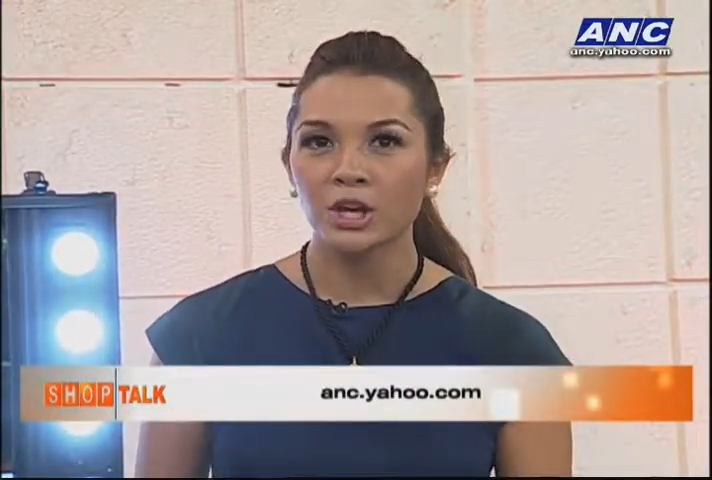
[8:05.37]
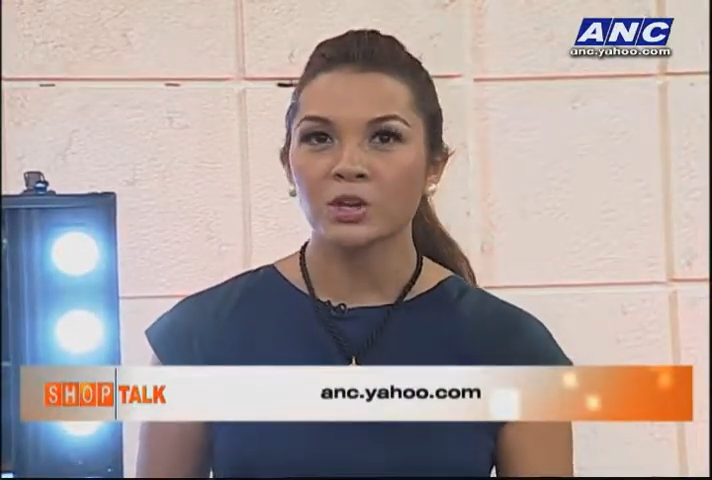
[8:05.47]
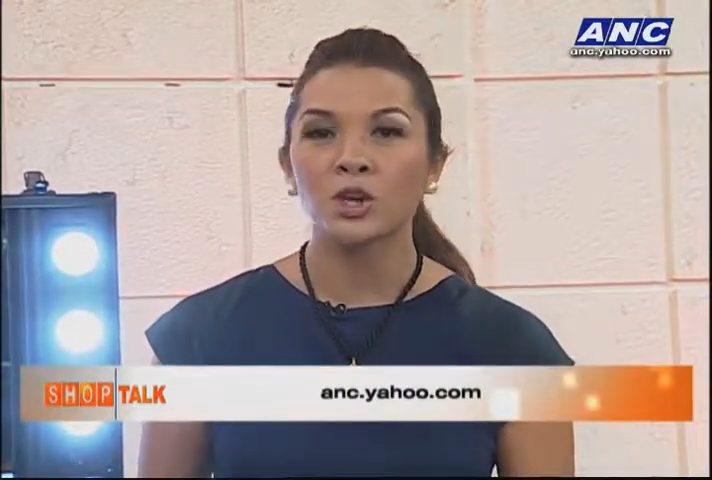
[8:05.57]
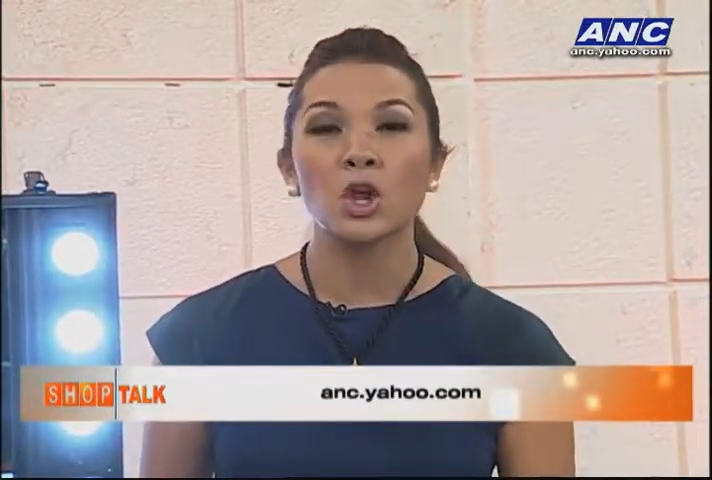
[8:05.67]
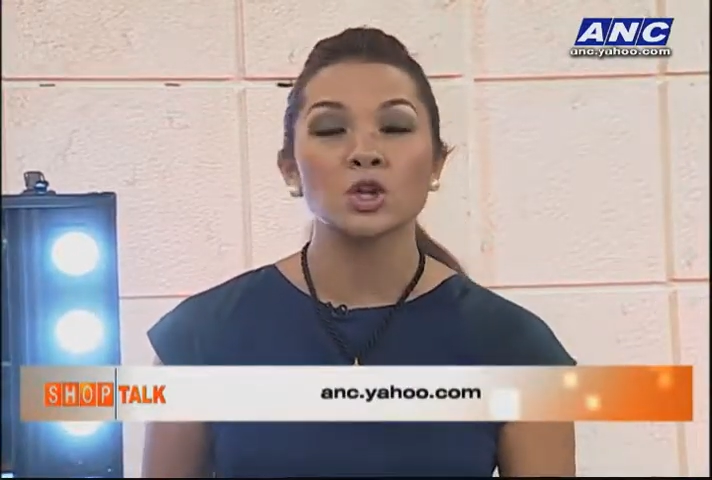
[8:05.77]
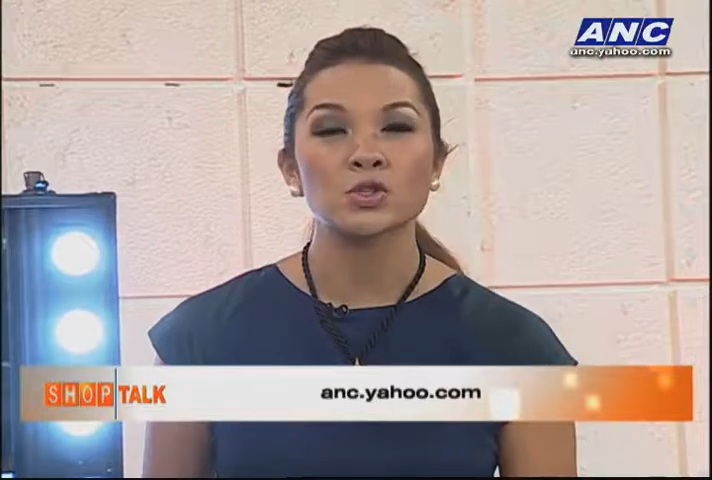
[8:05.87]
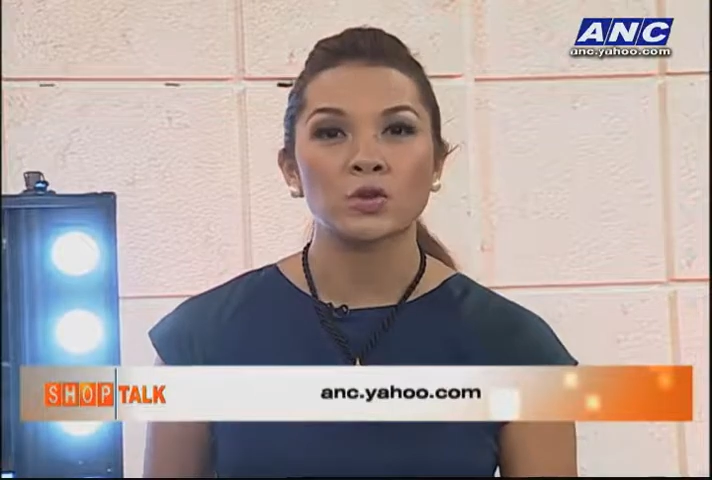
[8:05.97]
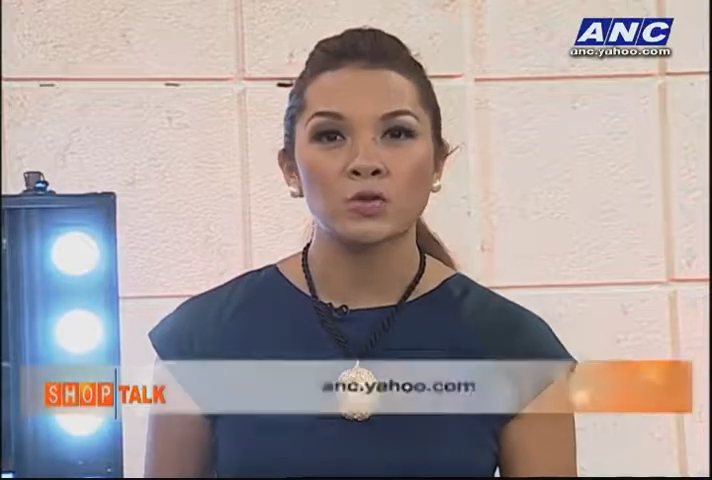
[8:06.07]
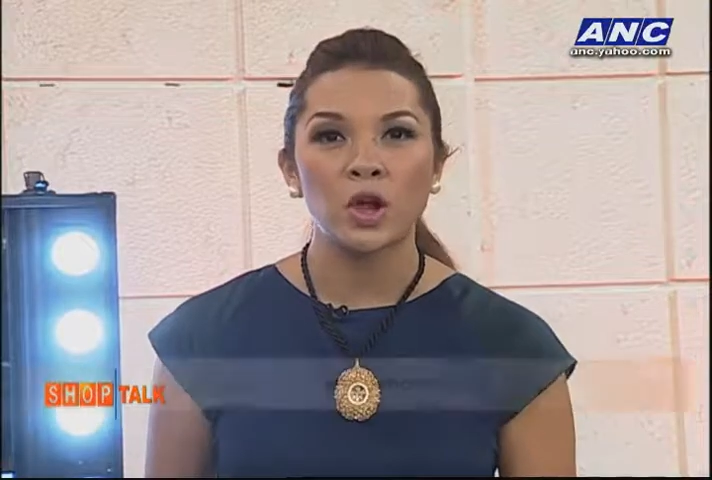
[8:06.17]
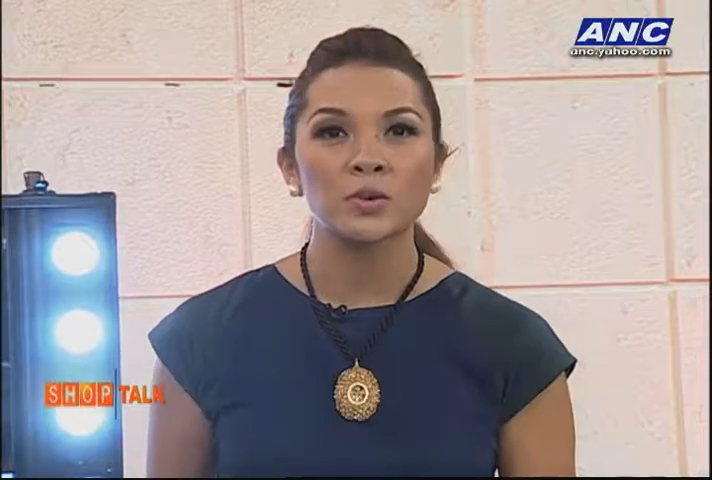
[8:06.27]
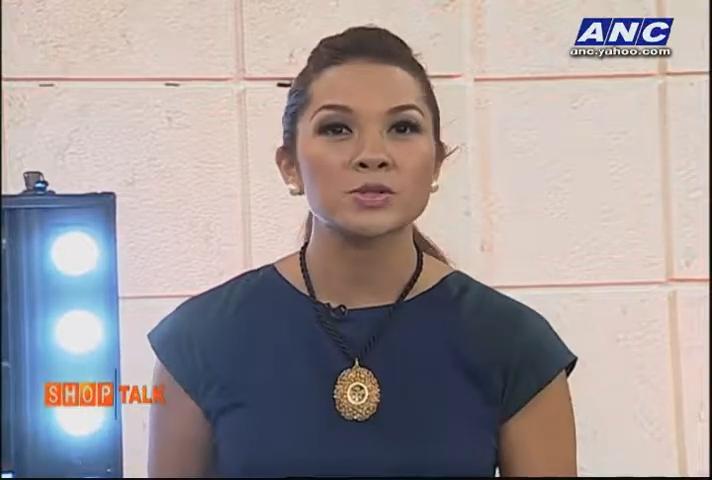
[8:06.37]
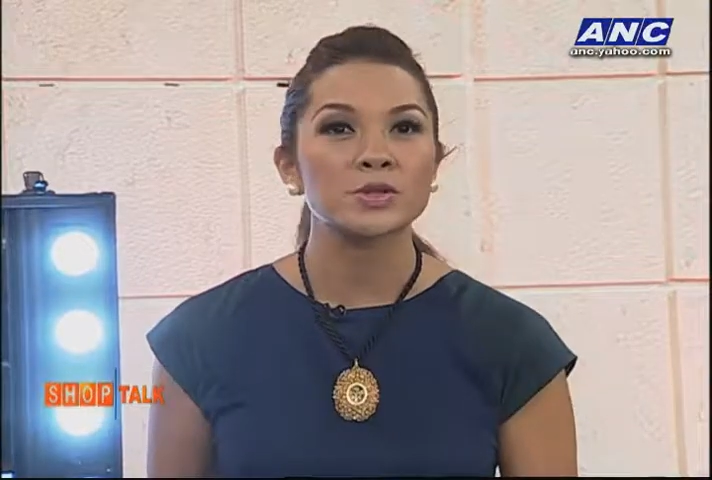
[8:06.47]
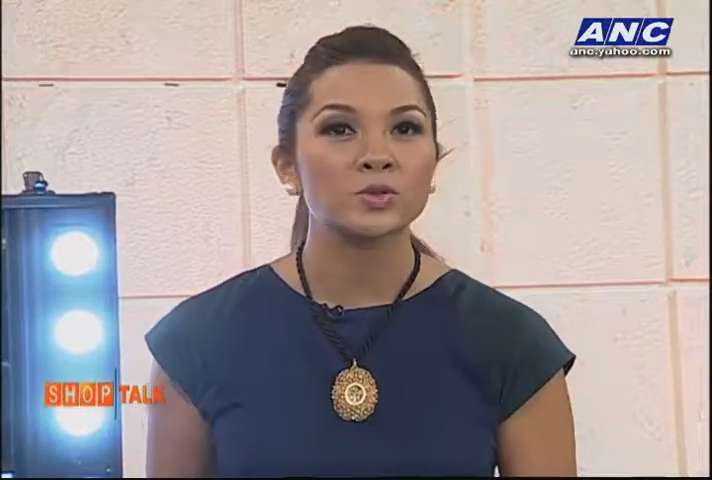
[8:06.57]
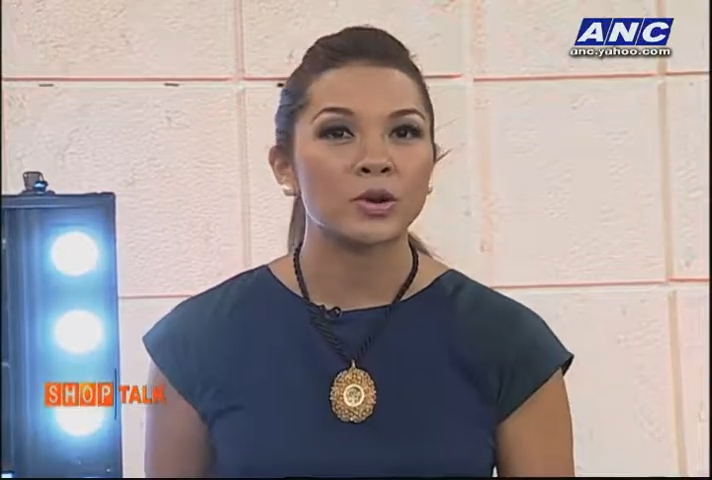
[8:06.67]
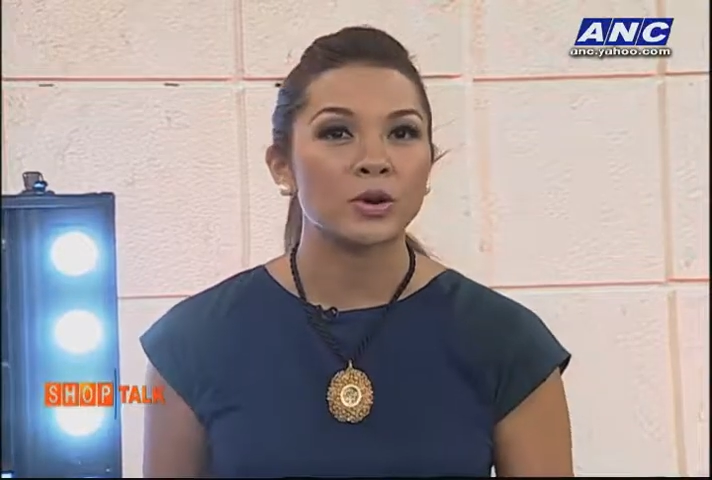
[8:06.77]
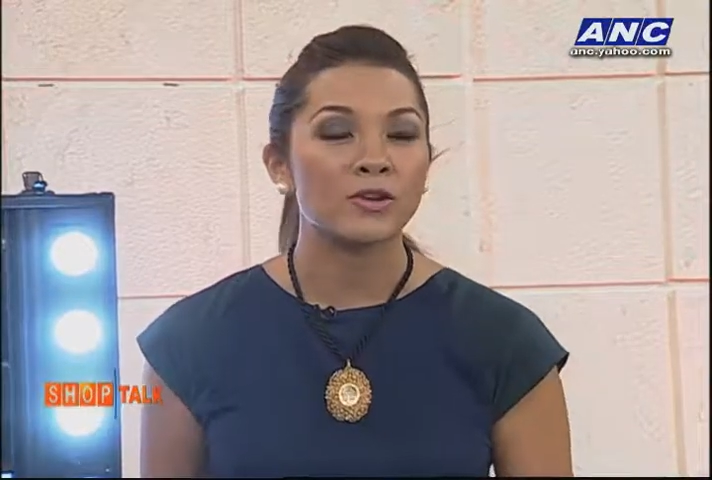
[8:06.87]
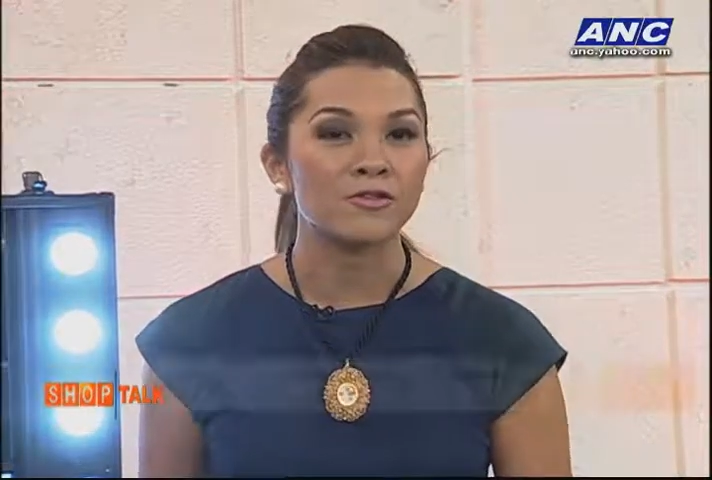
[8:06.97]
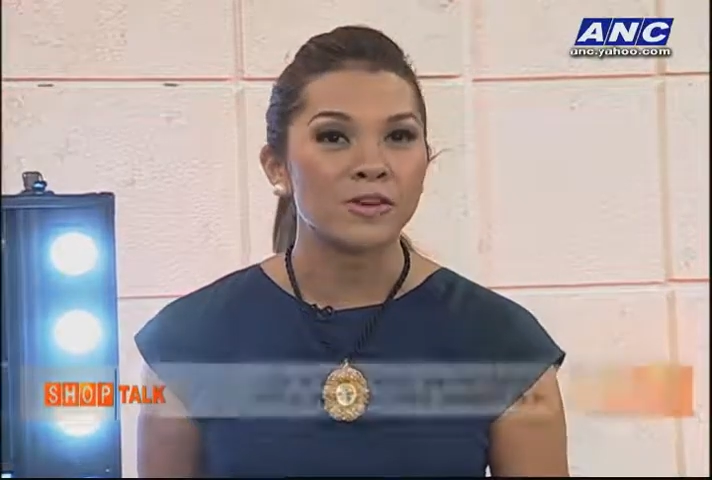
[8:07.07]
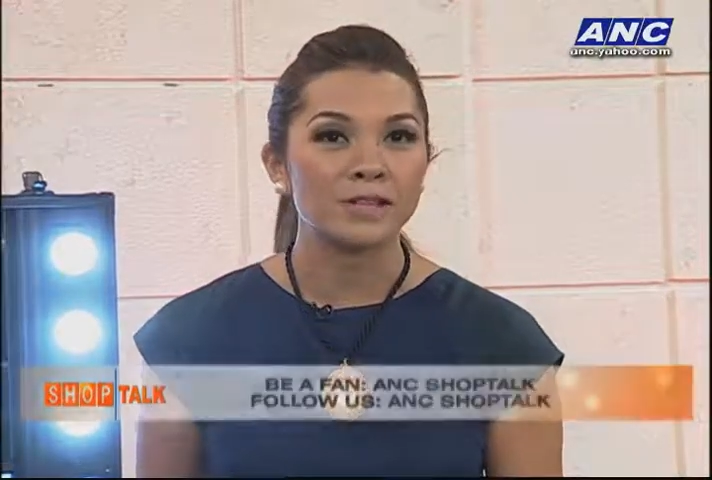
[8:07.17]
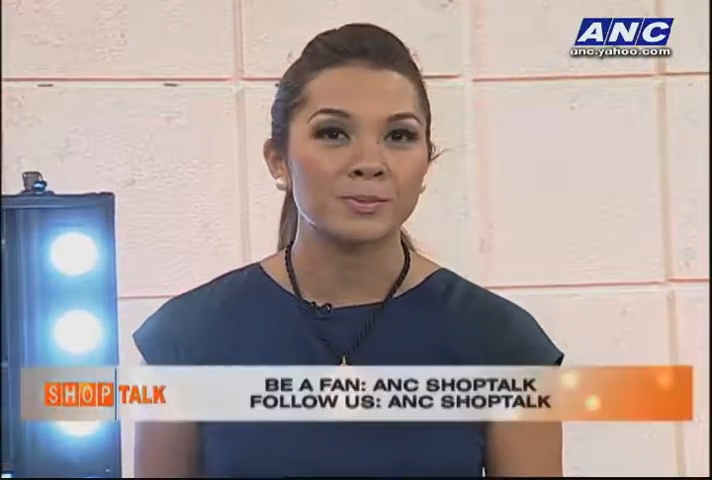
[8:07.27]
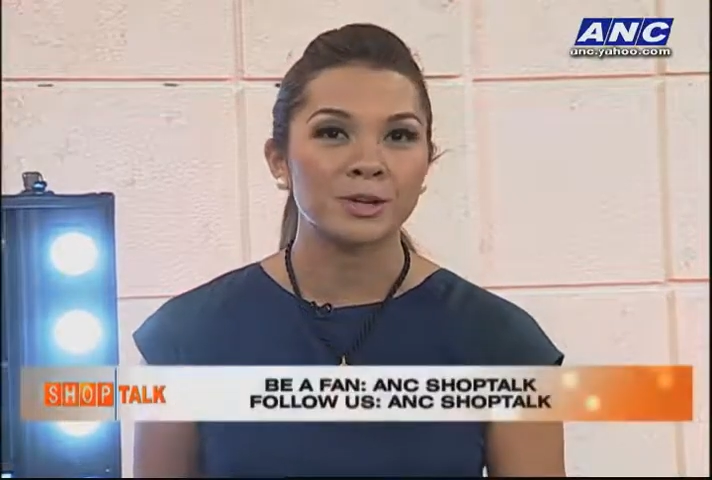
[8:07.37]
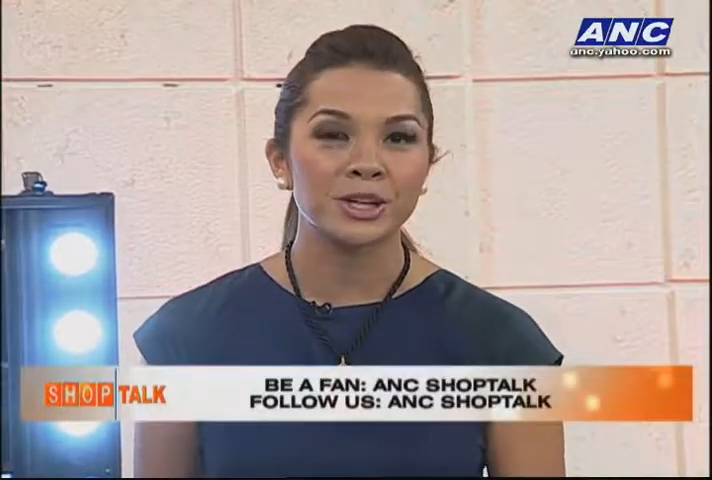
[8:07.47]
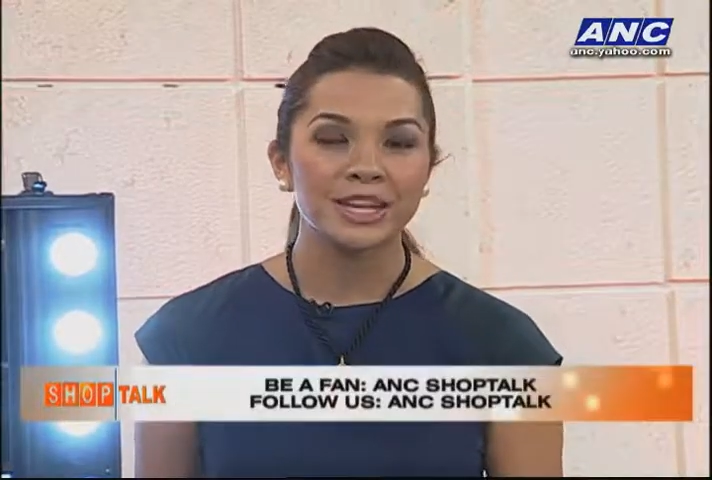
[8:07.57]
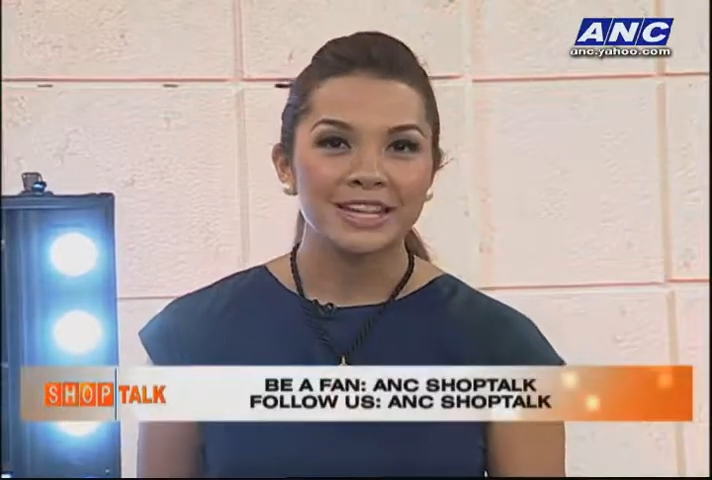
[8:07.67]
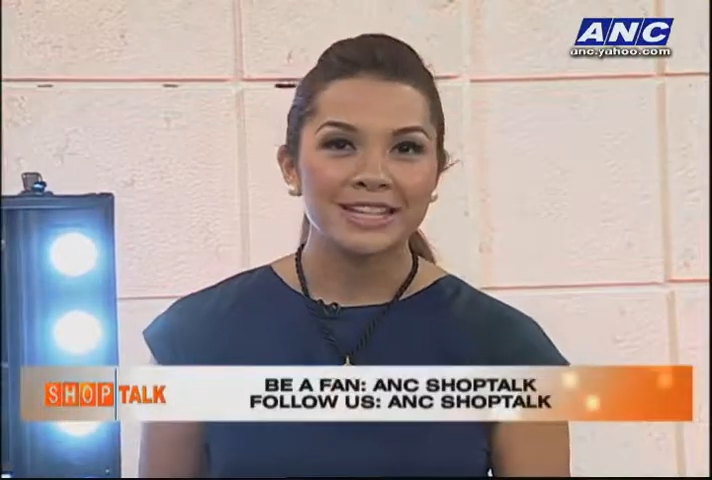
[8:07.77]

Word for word: You can also follow us on Twitter and Facebook.